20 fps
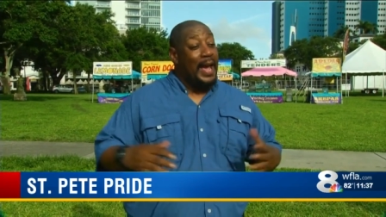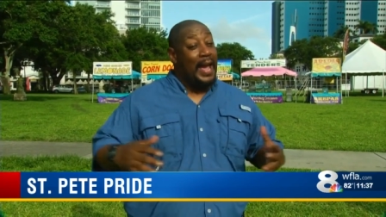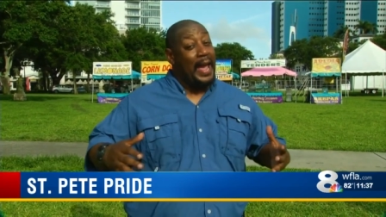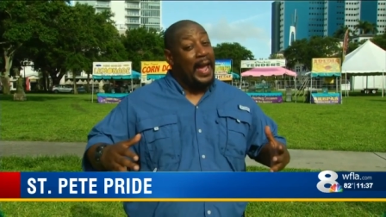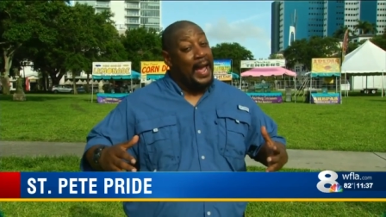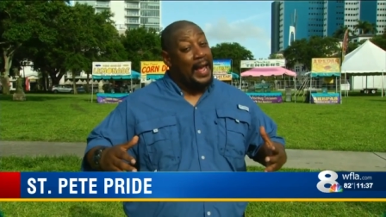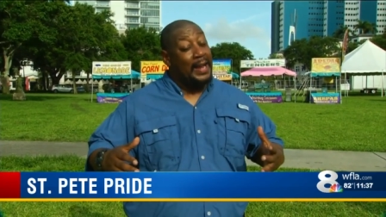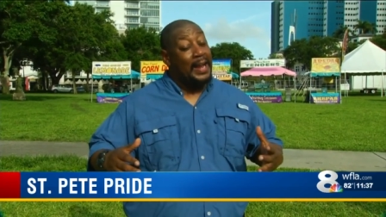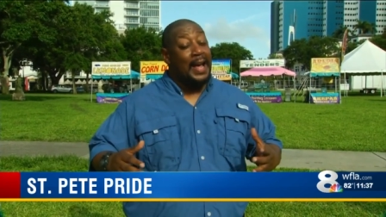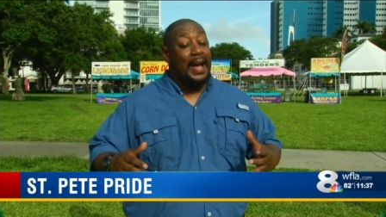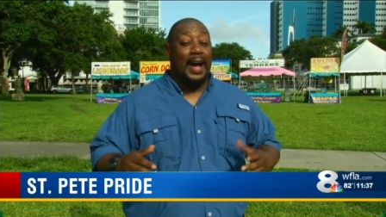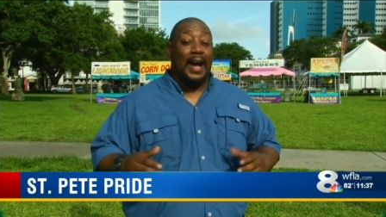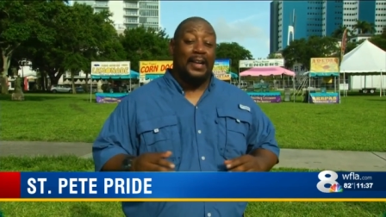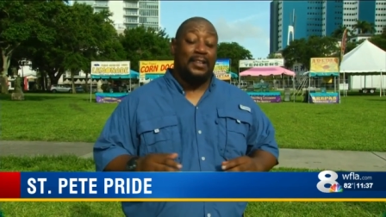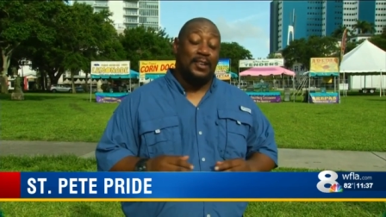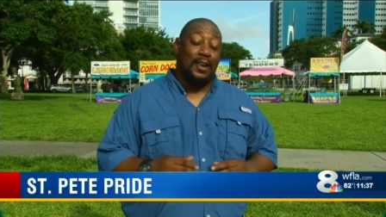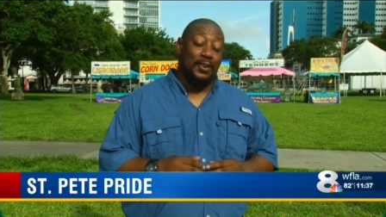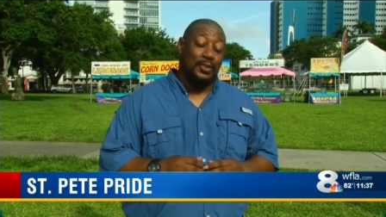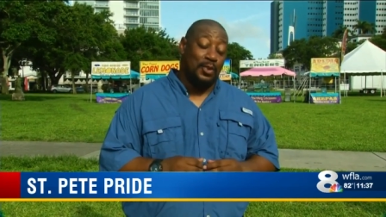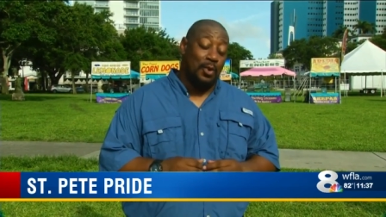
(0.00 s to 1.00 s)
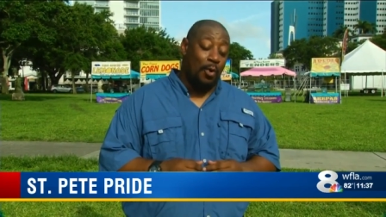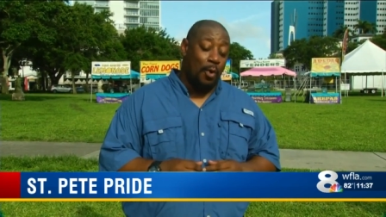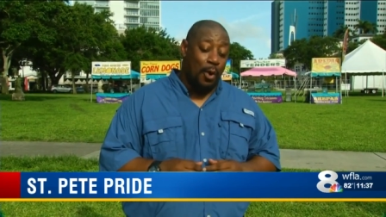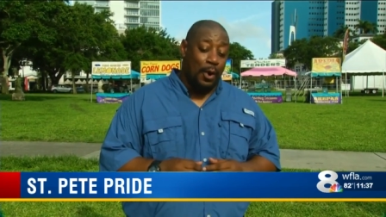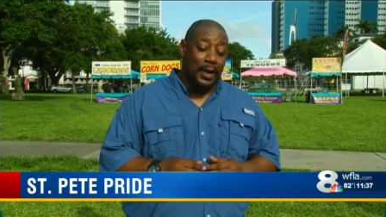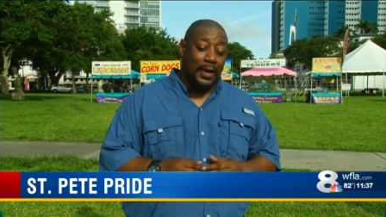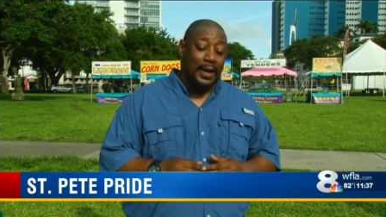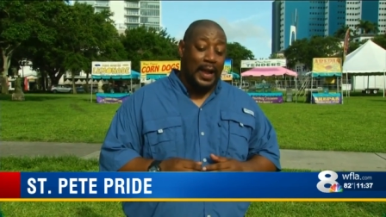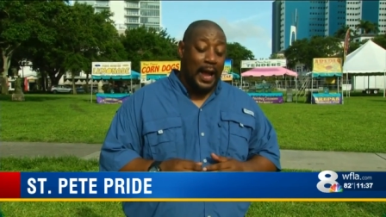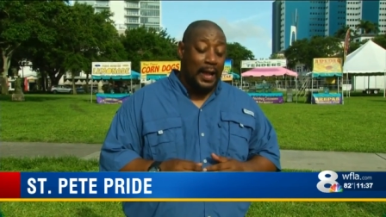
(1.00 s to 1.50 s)
And I talked to
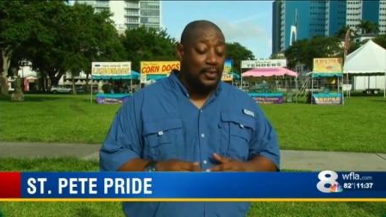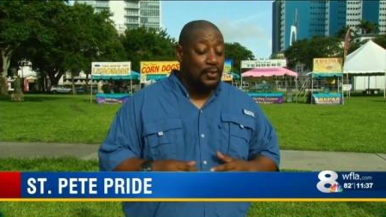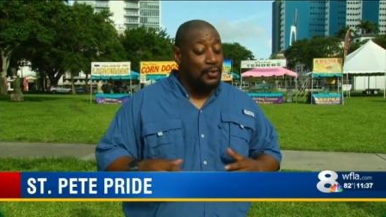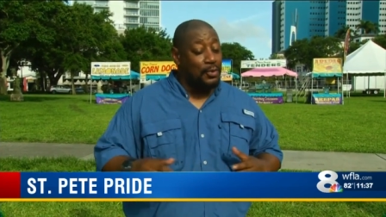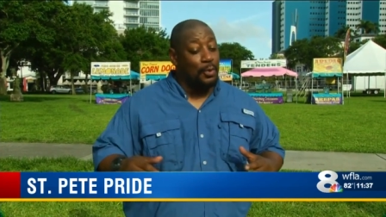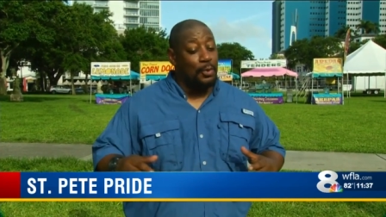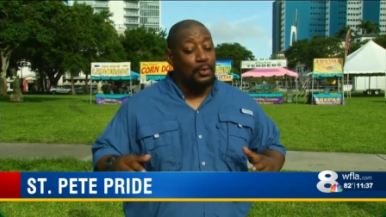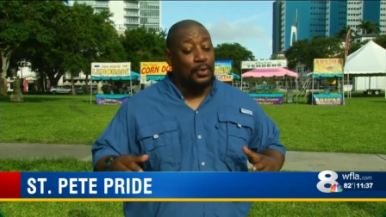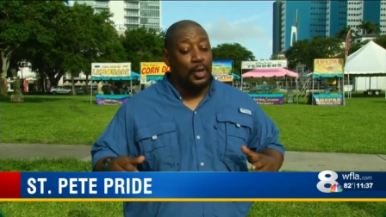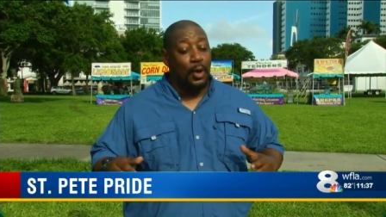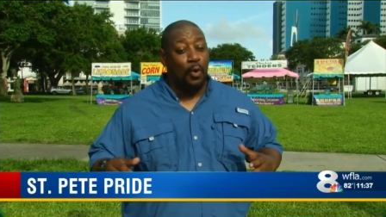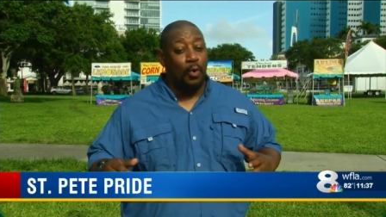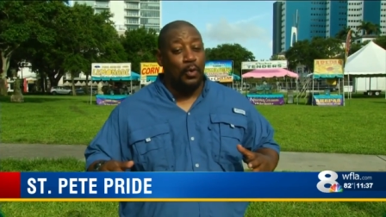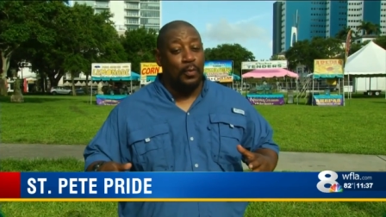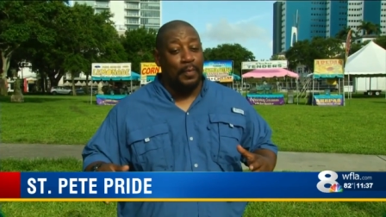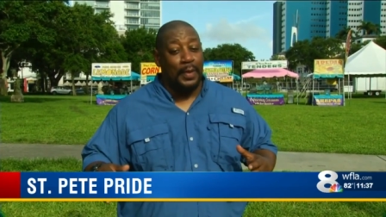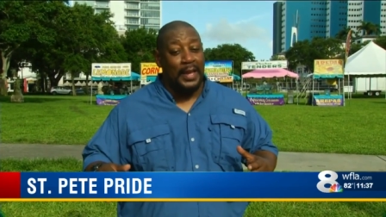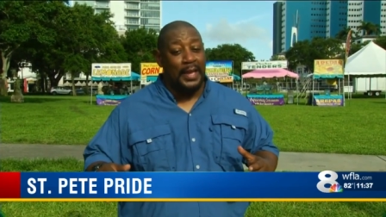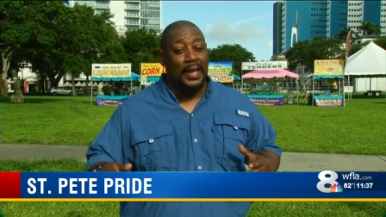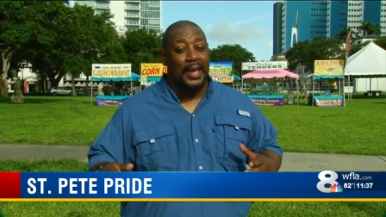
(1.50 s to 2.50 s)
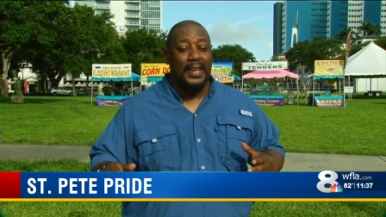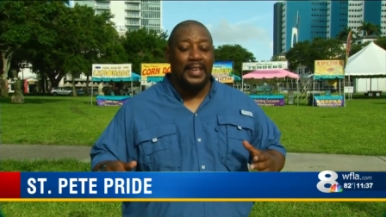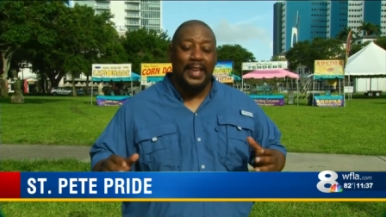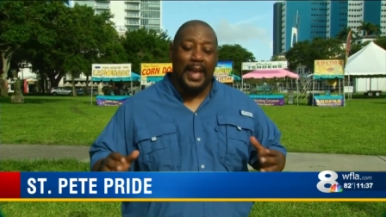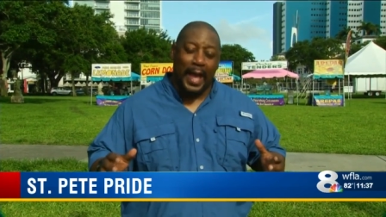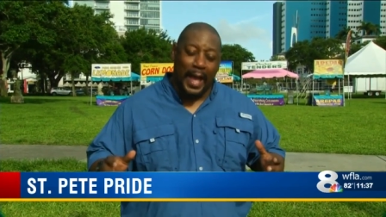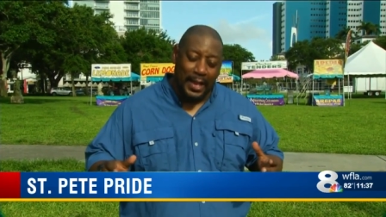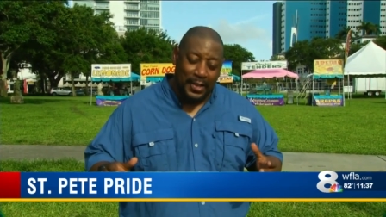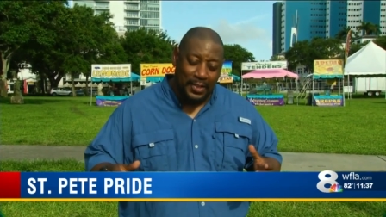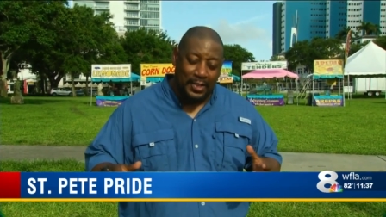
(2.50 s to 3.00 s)
organizers who told me,
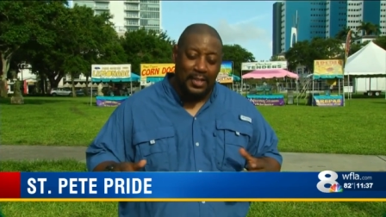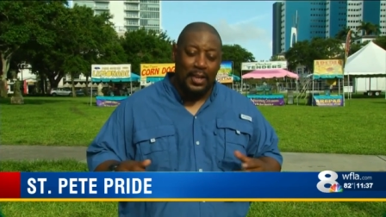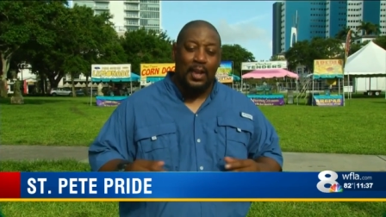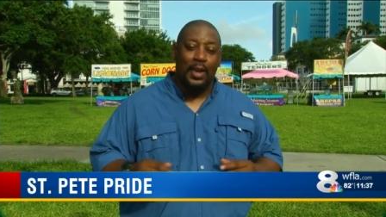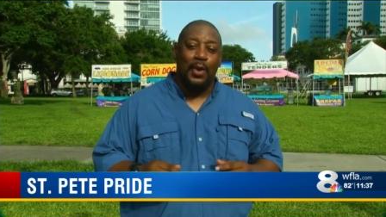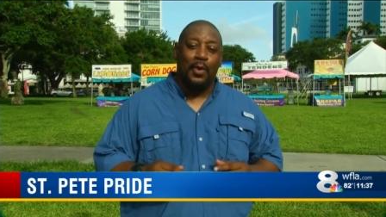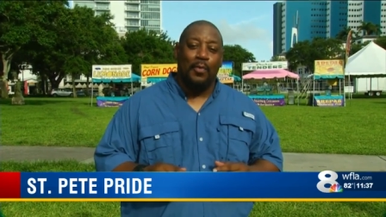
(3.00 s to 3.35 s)
yes,